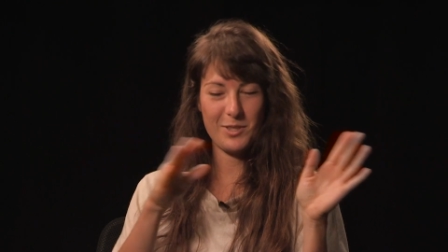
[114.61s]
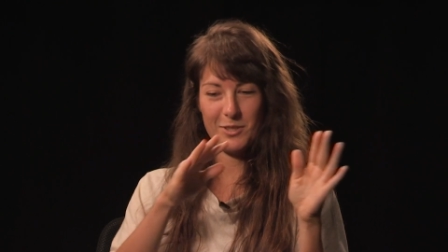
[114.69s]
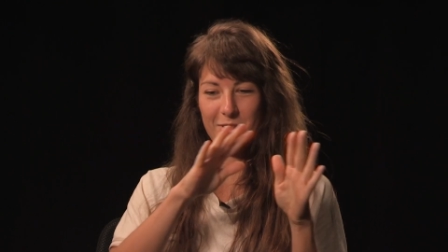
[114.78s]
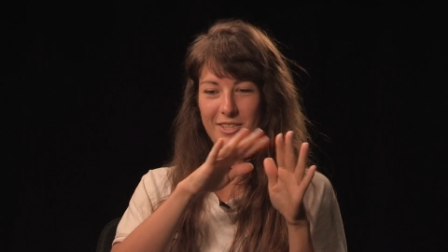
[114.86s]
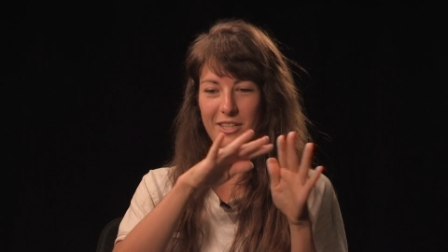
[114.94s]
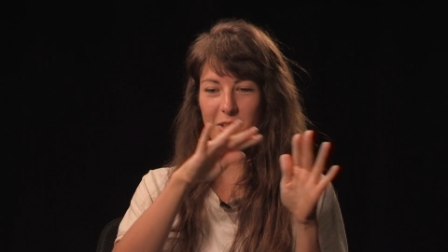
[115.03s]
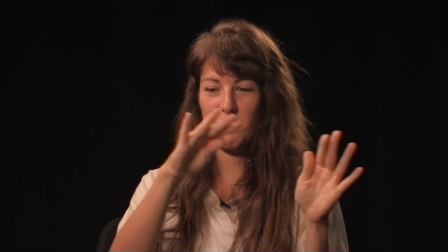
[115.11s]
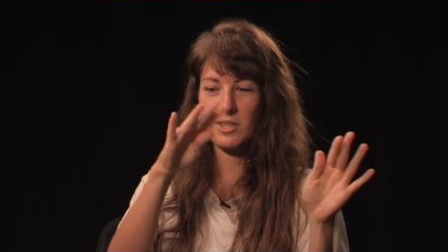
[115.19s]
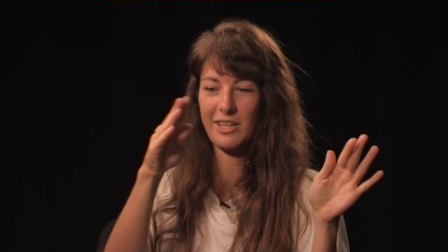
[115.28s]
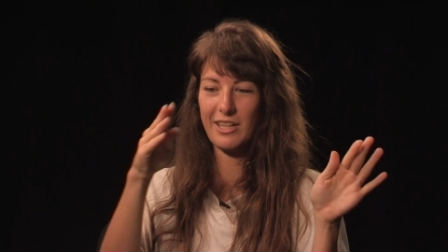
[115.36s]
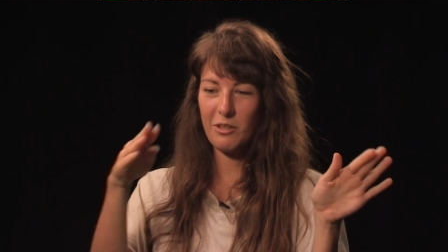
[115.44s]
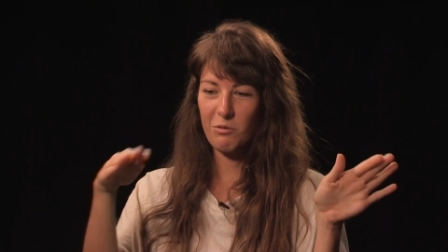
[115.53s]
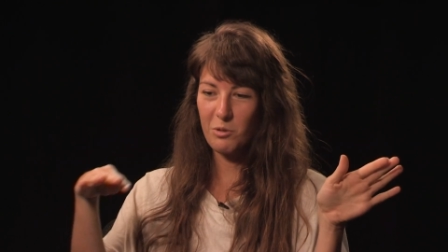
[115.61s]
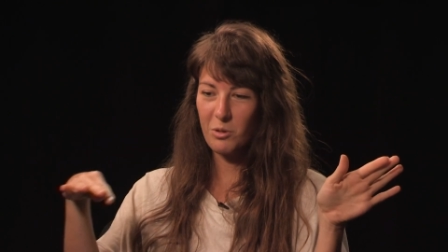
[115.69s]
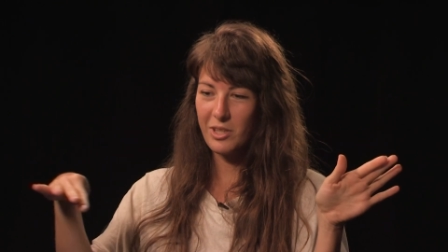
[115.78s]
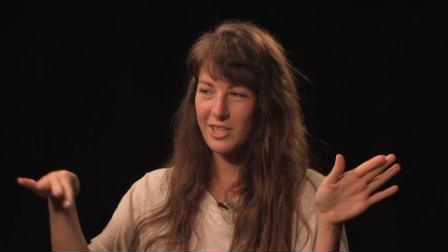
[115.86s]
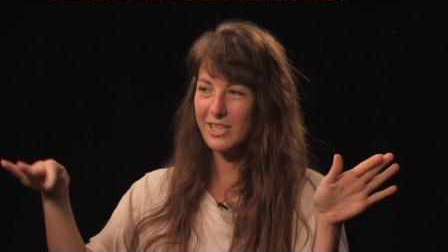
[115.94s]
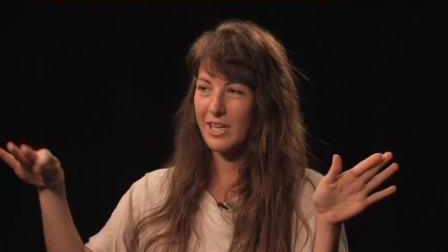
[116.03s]
So it's going to be like a
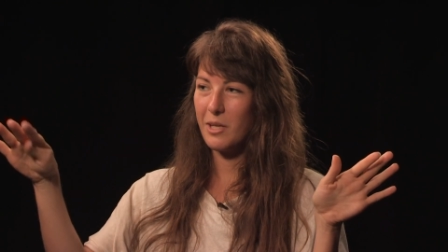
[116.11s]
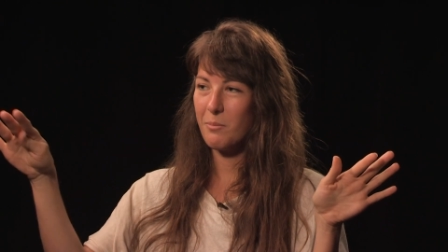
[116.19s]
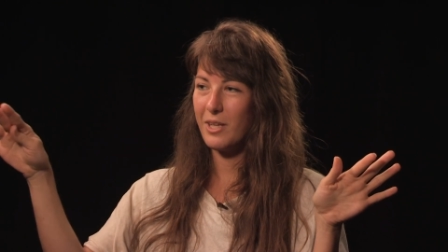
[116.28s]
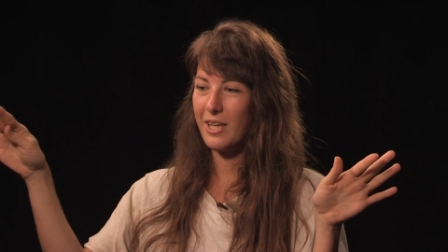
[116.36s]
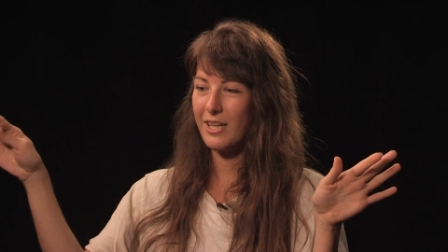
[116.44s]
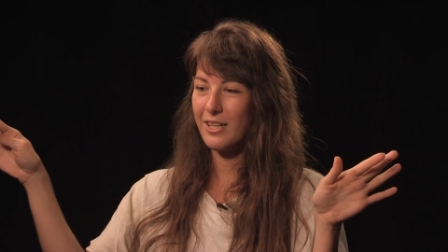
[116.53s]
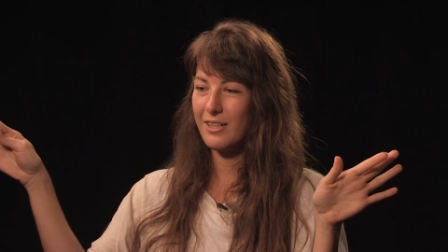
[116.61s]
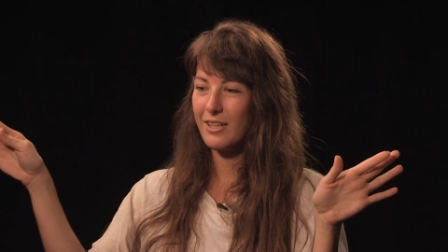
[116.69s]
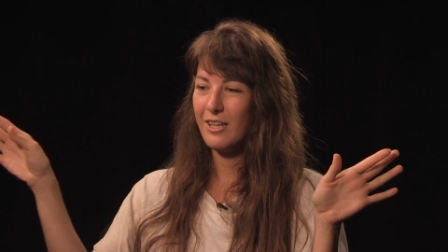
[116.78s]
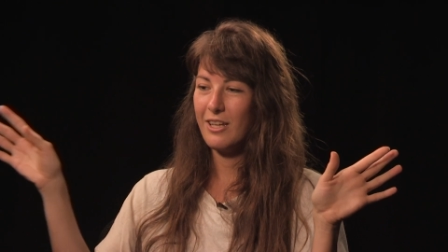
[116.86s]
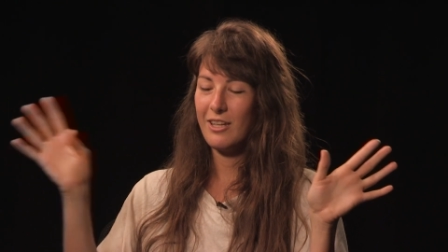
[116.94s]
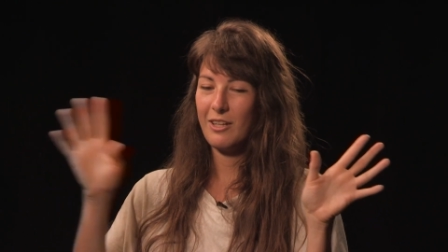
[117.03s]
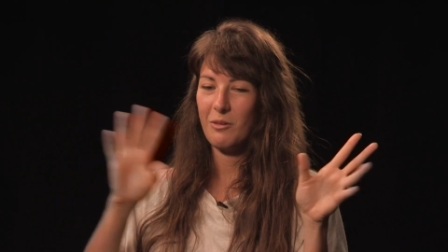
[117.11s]
rolling timeline